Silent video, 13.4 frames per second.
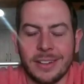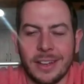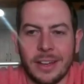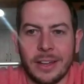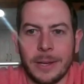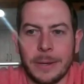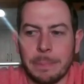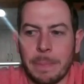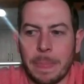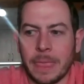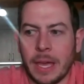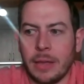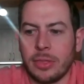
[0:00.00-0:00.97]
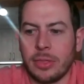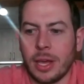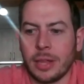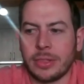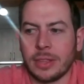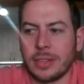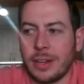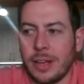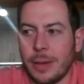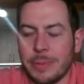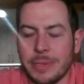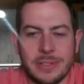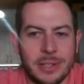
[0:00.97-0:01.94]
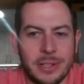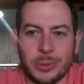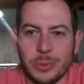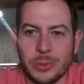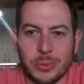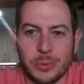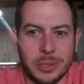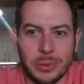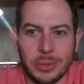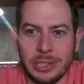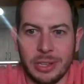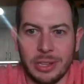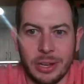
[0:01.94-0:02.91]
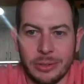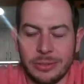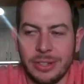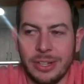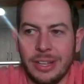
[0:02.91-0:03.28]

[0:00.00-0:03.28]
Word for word: Um, I thought that the compensation was really, really low.